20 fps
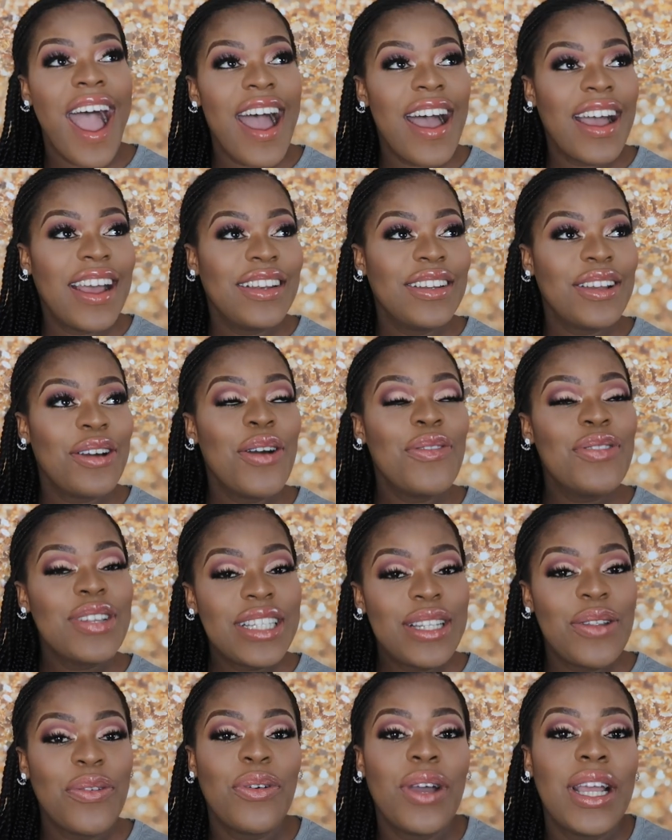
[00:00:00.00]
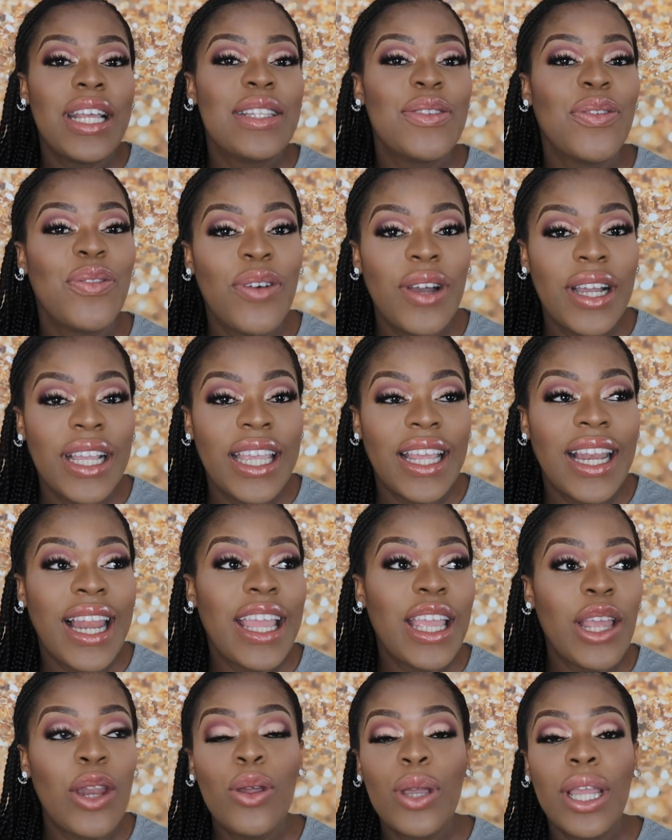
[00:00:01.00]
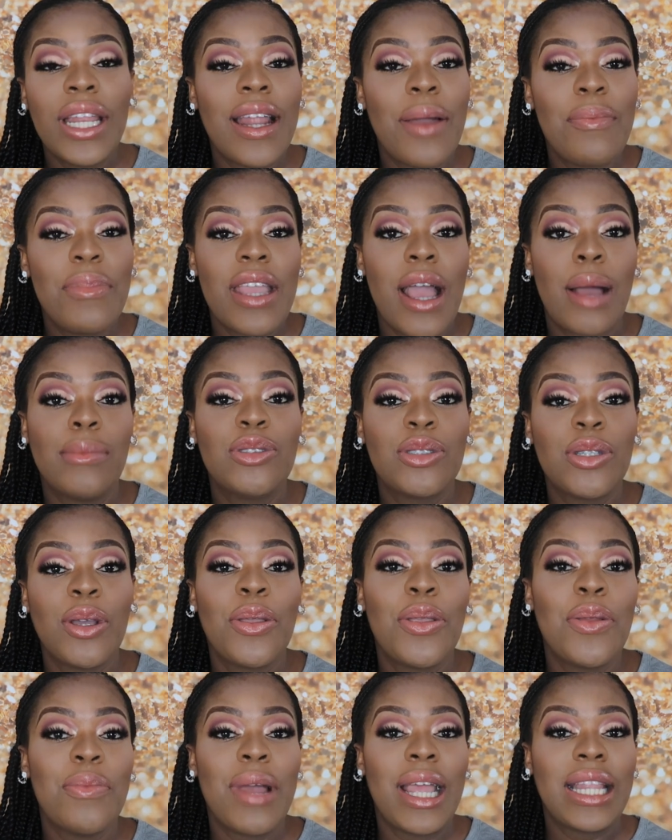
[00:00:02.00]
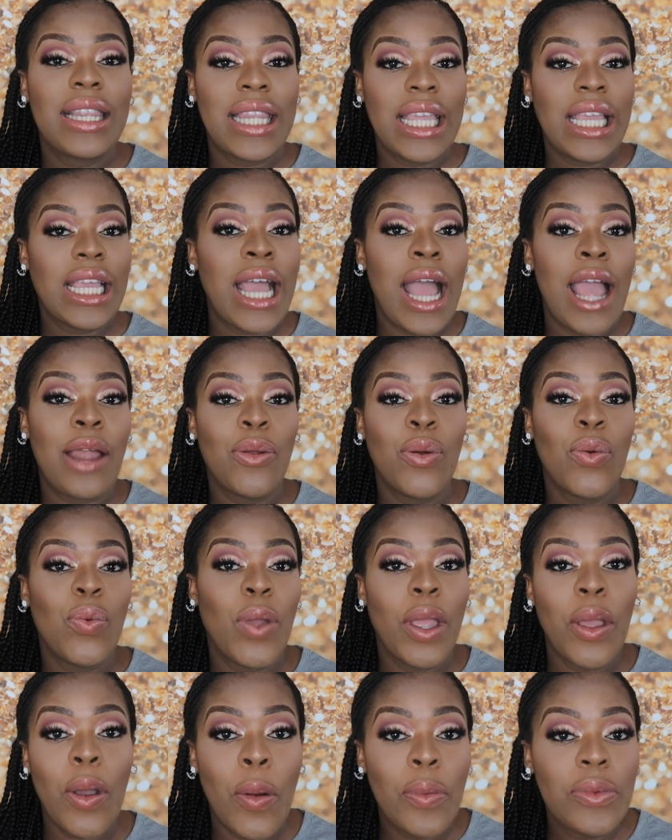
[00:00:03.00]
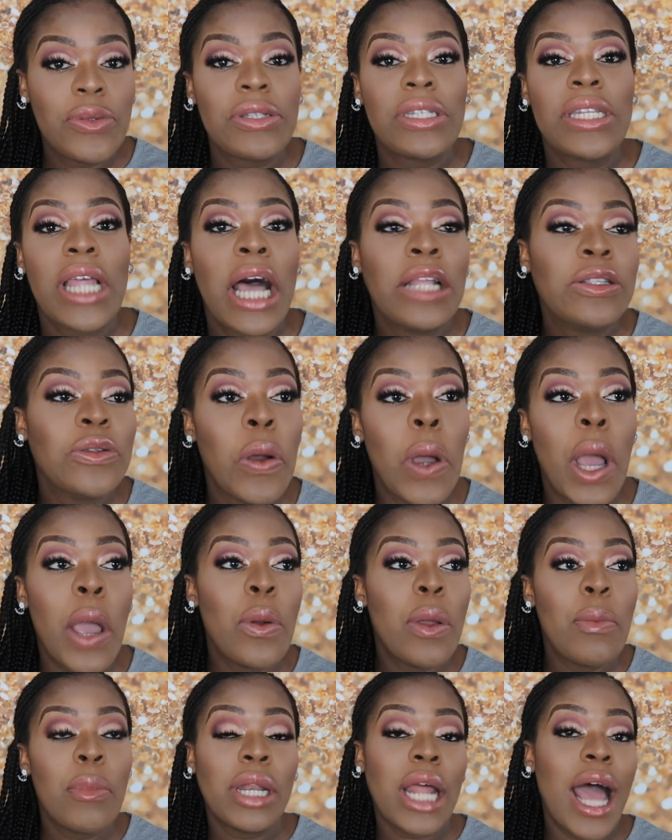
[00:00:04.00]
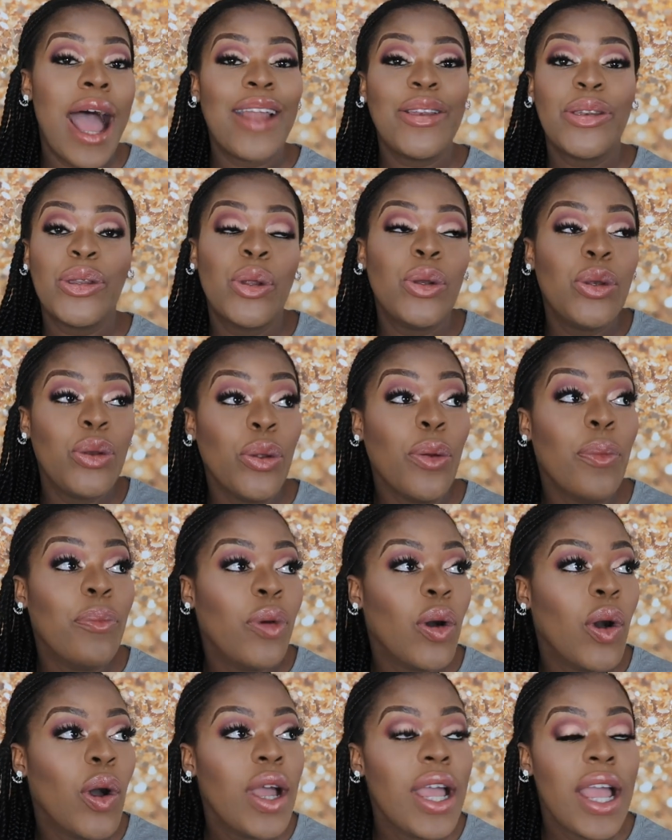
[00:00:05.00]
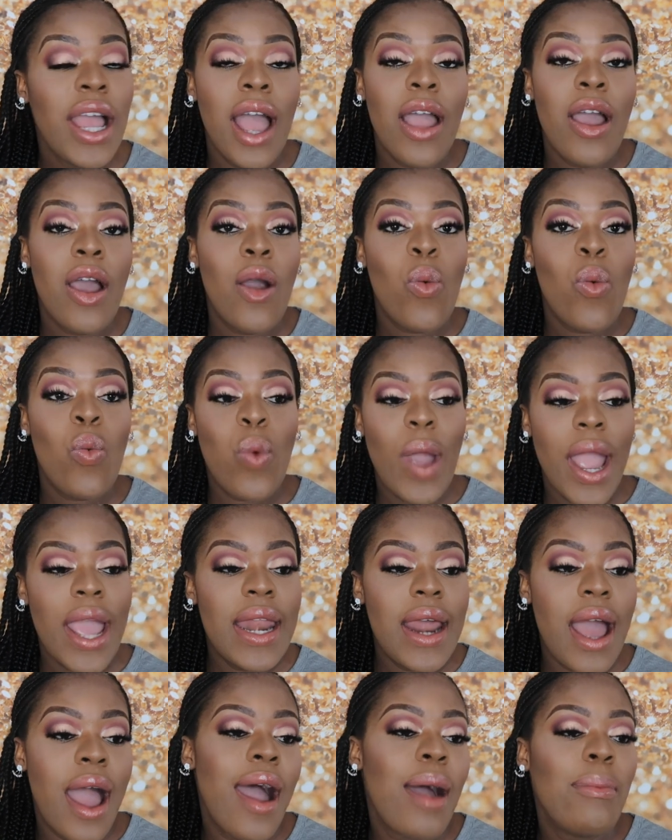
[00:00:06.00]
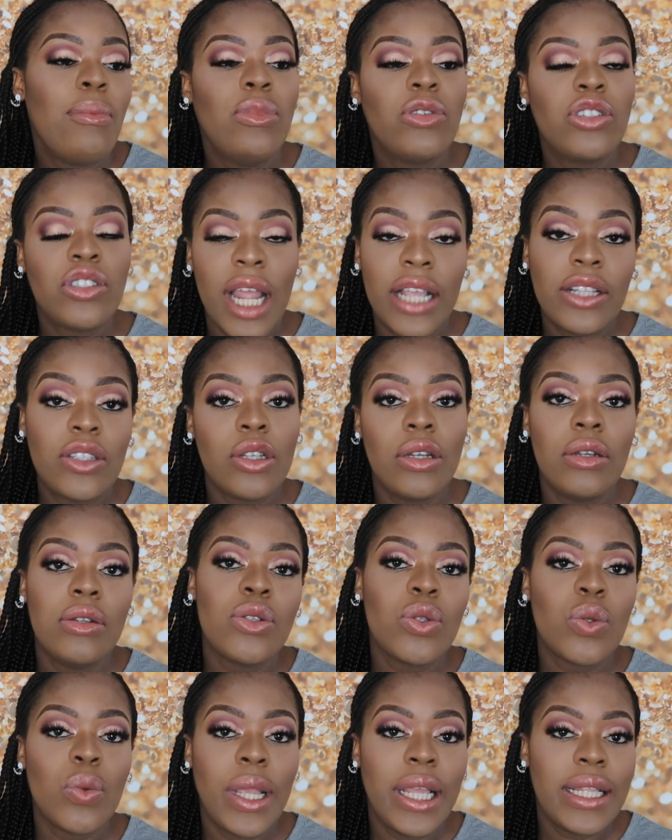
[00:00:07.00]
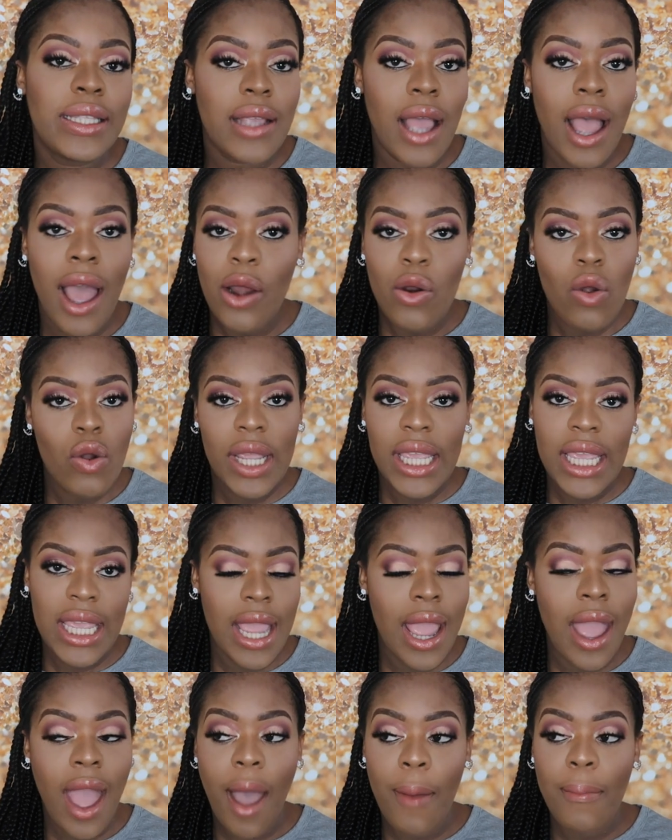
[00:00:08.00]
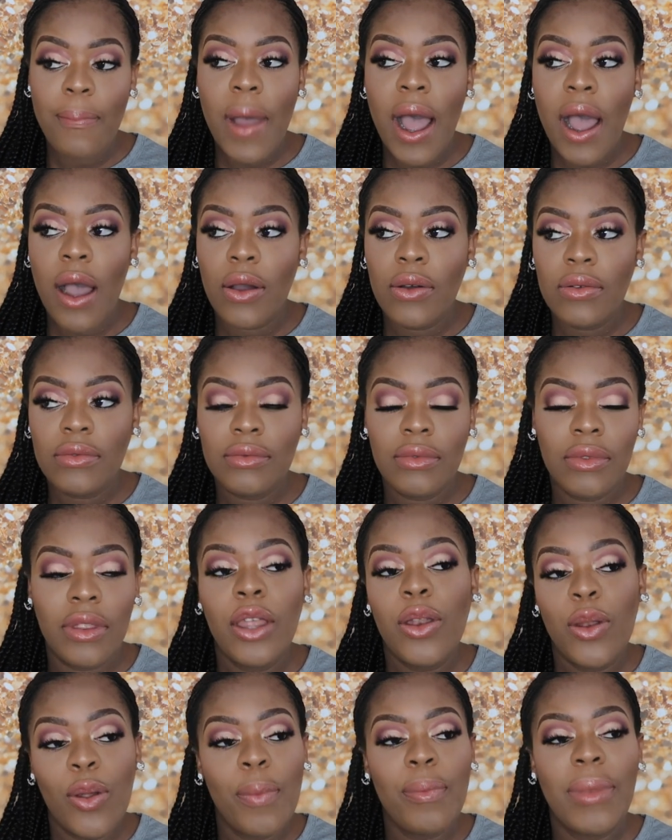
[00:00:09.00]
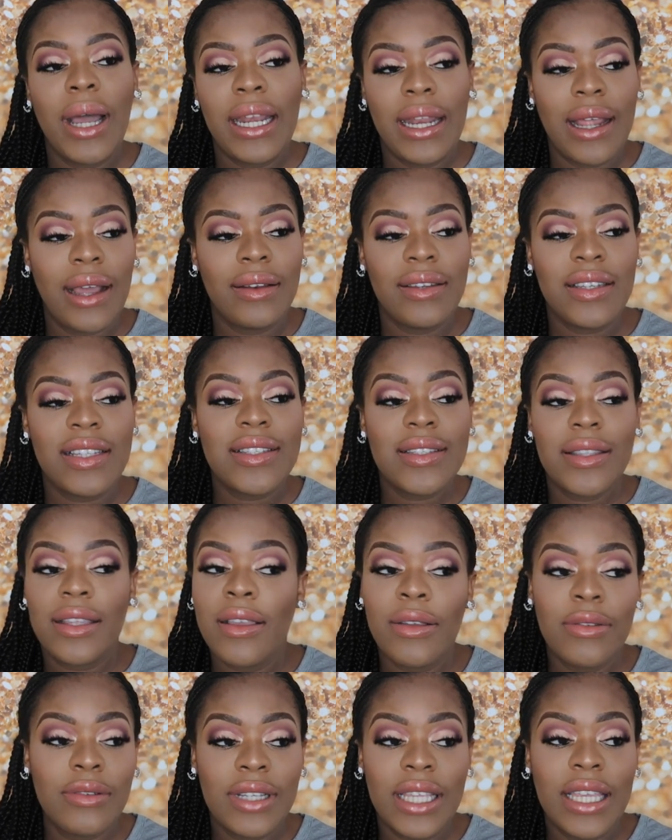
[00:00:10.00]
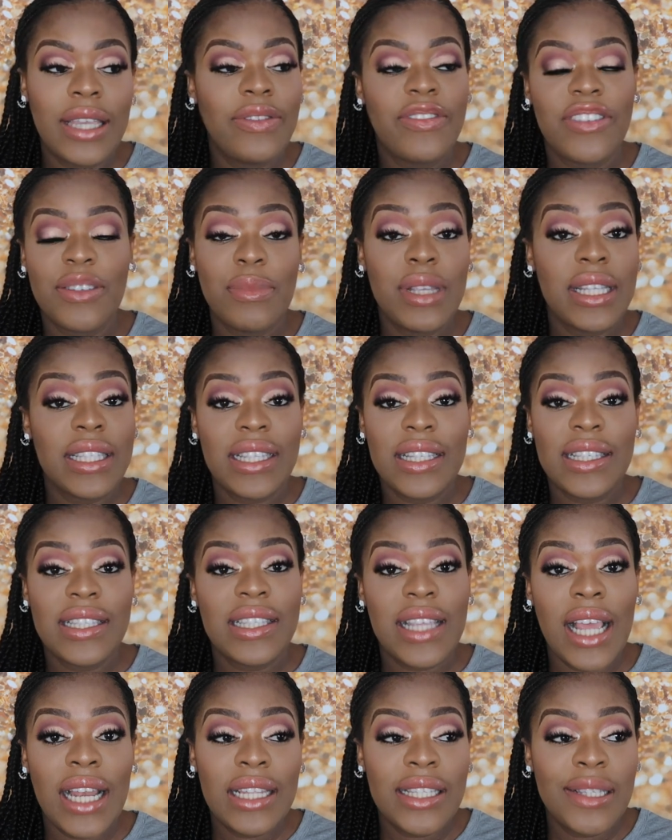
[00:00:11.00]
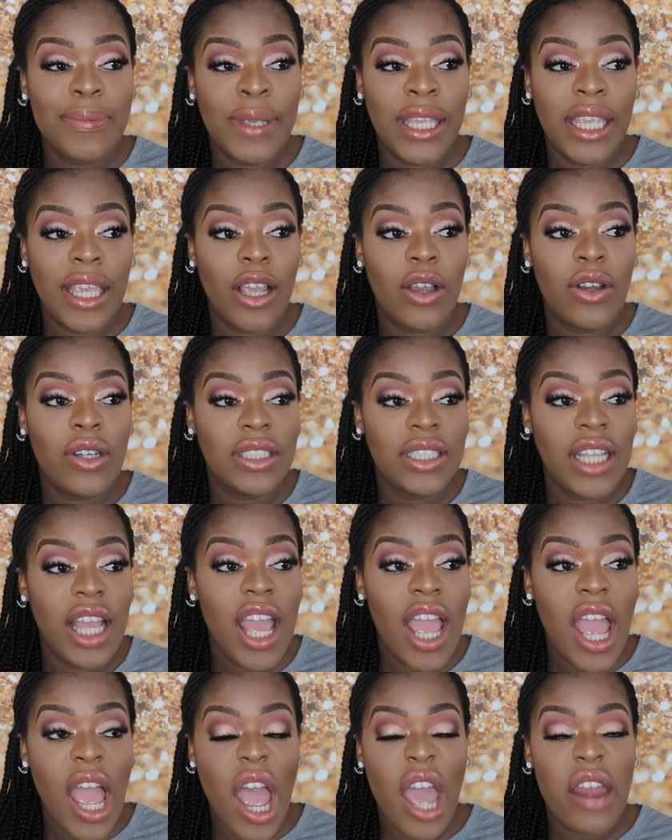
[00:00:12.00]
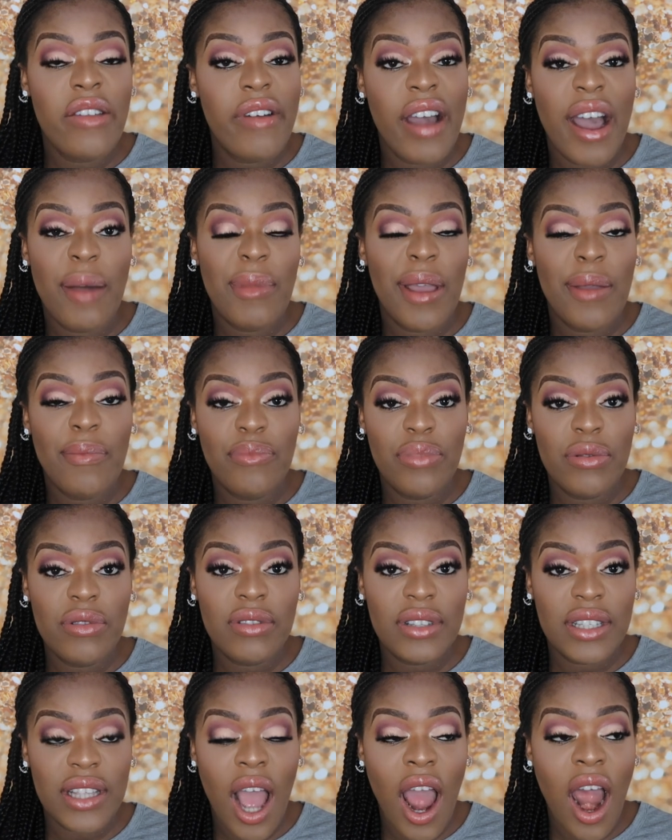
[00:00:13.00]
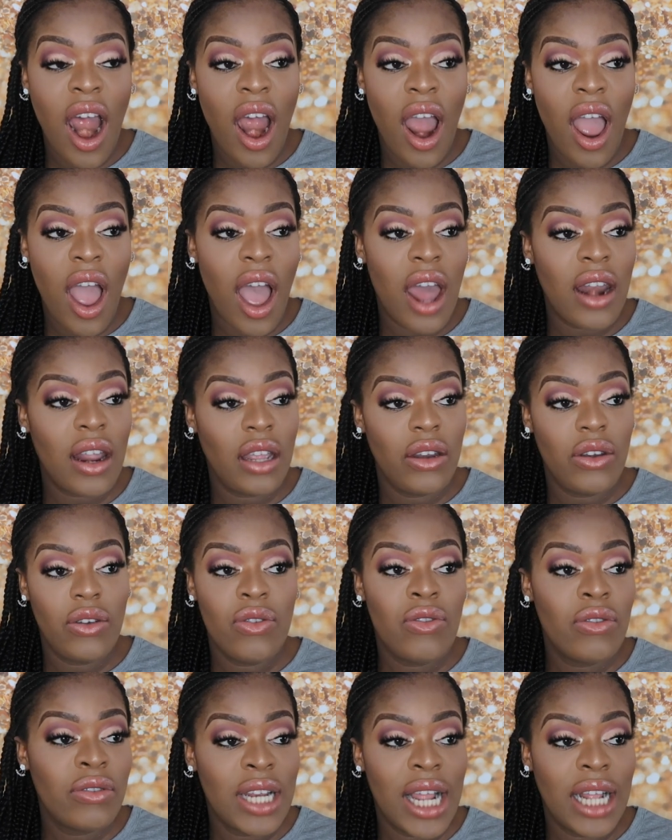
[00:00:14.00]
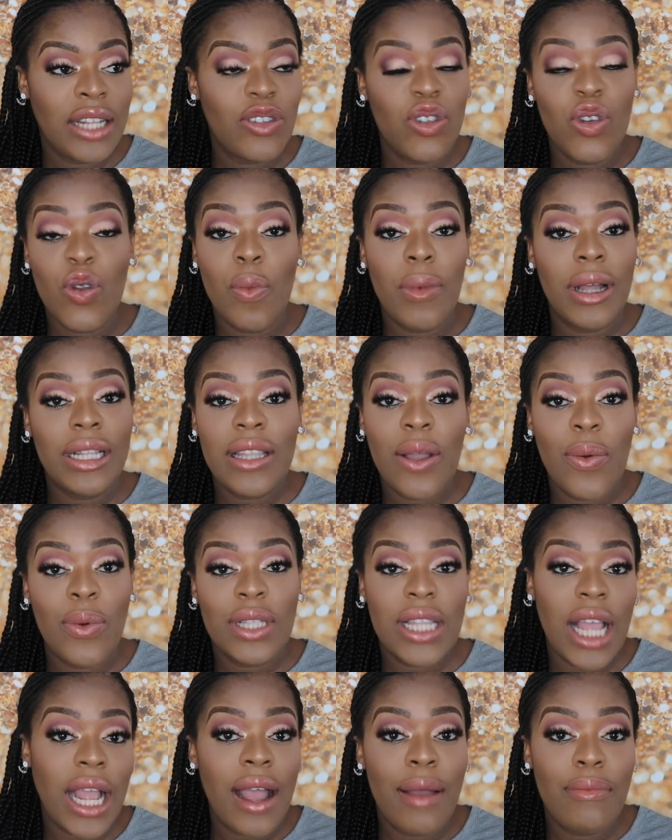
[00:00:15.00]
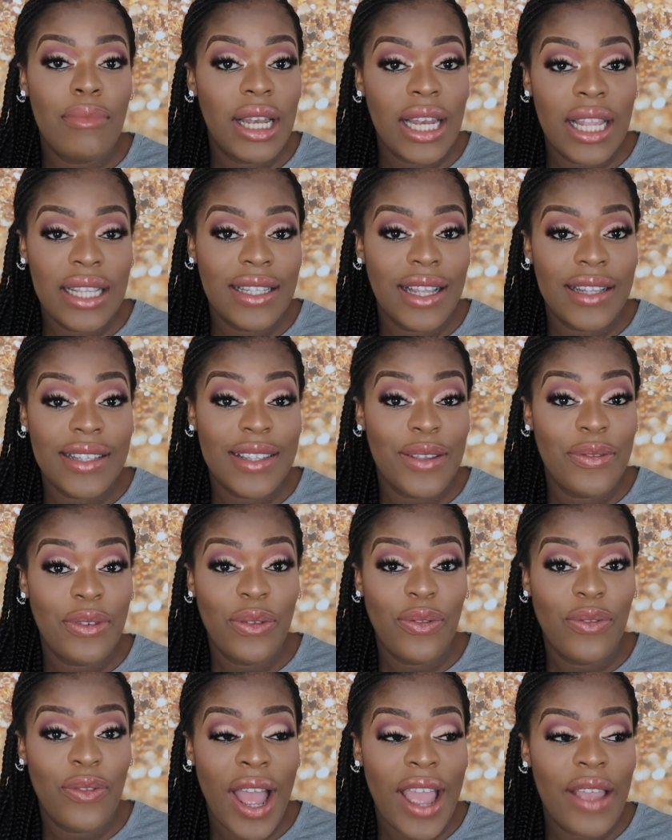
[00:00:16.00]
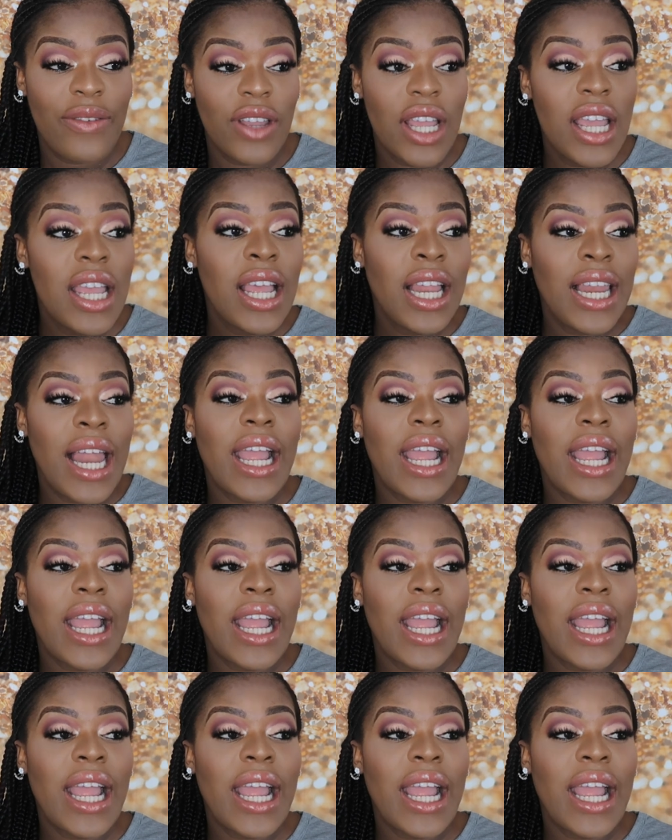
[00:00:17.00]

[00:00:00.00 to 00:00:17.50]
And obviously for eighty-four, like looking at me, I'm sure you might think I don't weigh up to that or I weigh more. I don't know, but when I'm trying to lose weight, I don't care about the number that the scale gives me, sincerely speaking, because I know how my bones are, and I know that no matter what, I can't be less than seventy-five.